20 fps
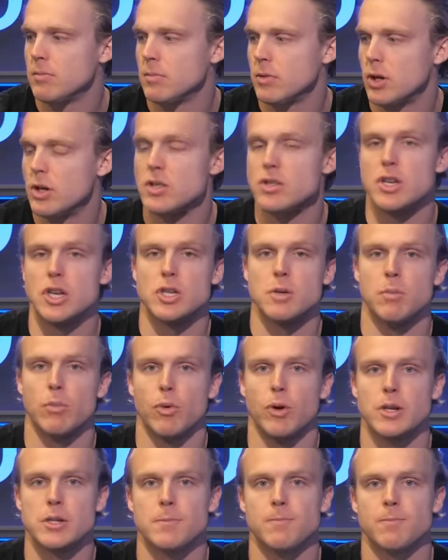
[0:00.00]
Good season,
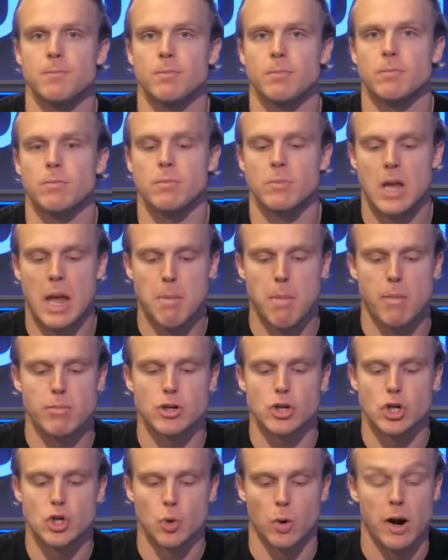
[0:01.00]
boys. Came up
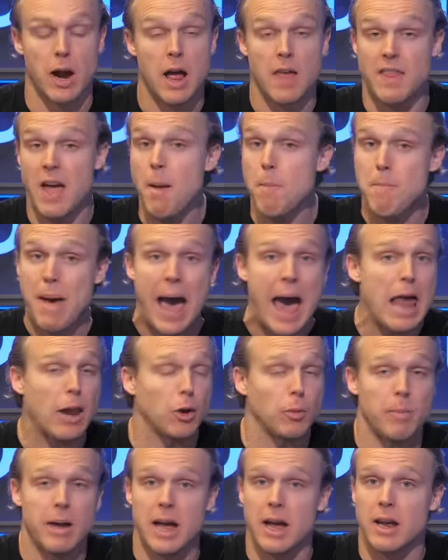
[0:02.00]
just short. They
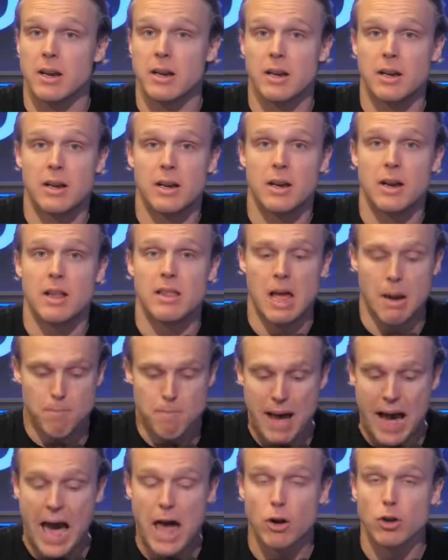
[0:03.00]
battled, man. They
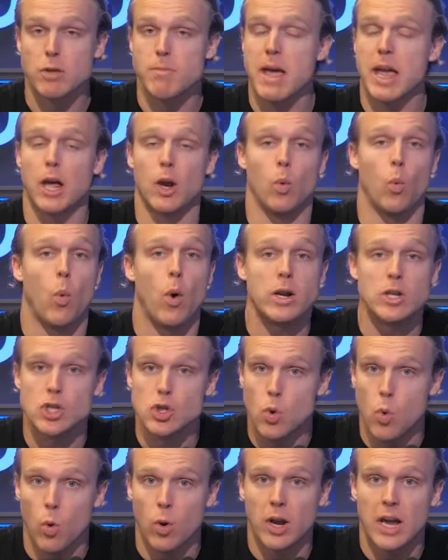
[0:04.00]
battled to make it a
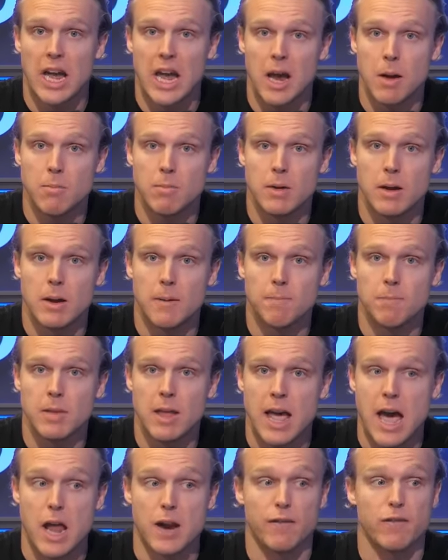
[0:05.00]
one-score game.
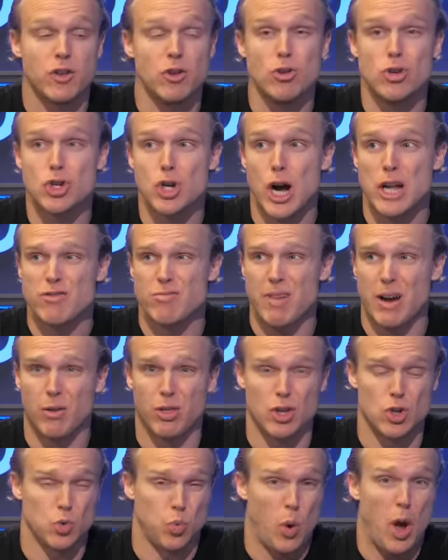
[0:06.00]
Had a few shots from like
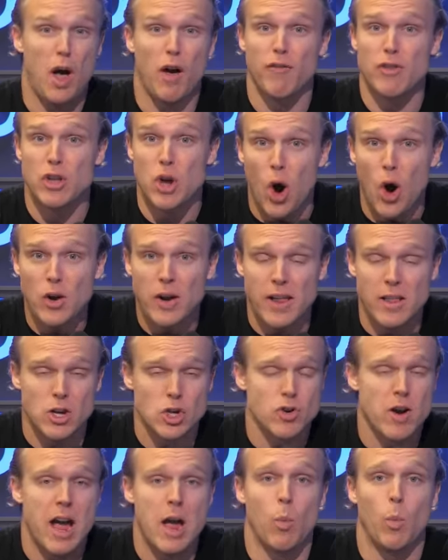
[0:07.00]
the 12-yard line to
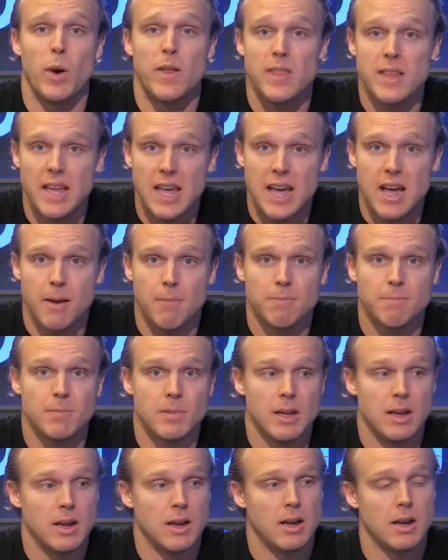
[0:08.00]
try and win the game.
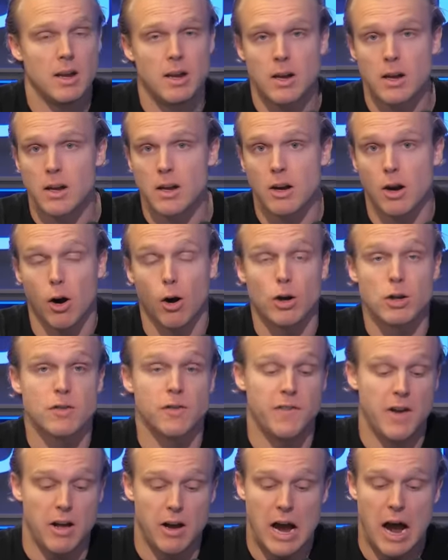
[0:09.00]
Cards
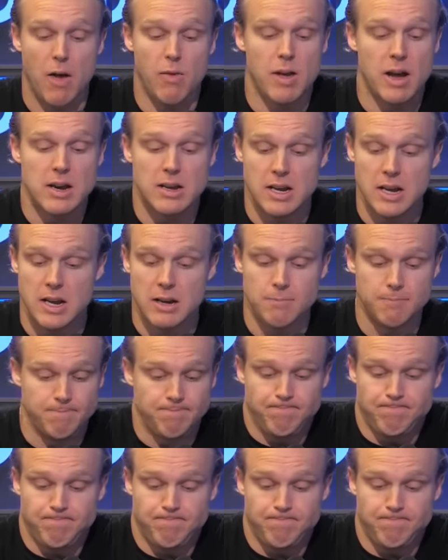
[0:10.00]
fell how they did.